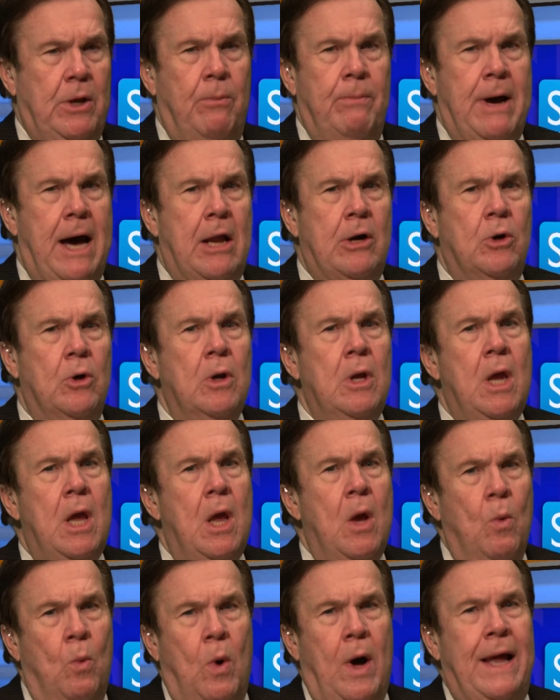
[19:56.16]
No matter
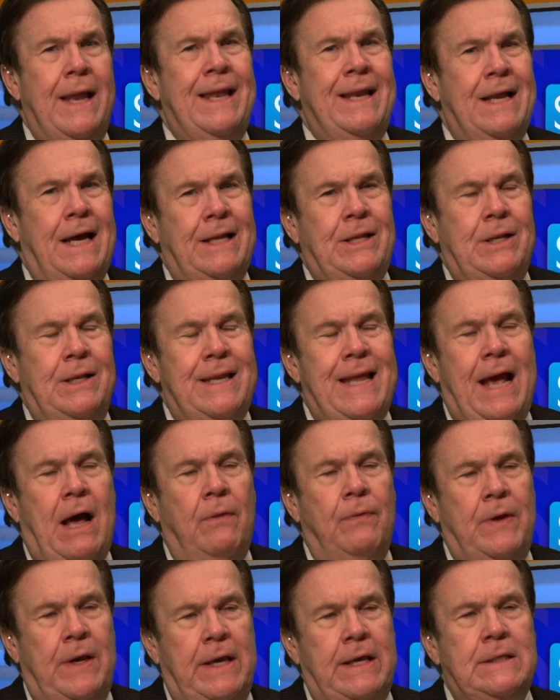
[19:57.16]
what. And
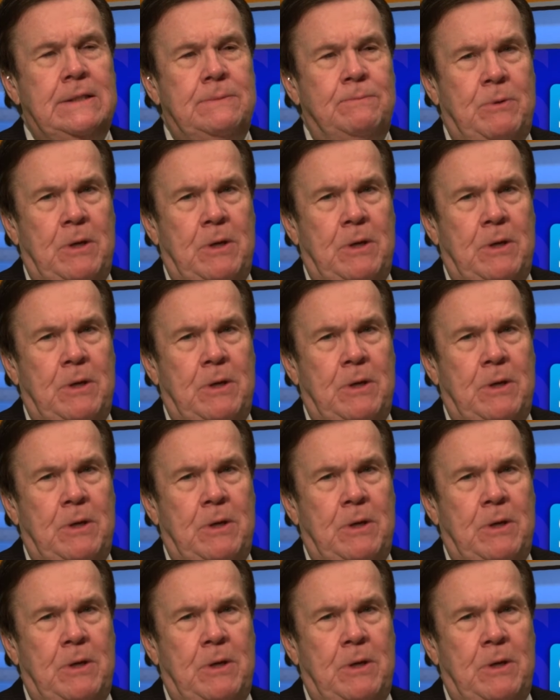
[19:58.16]
nowadays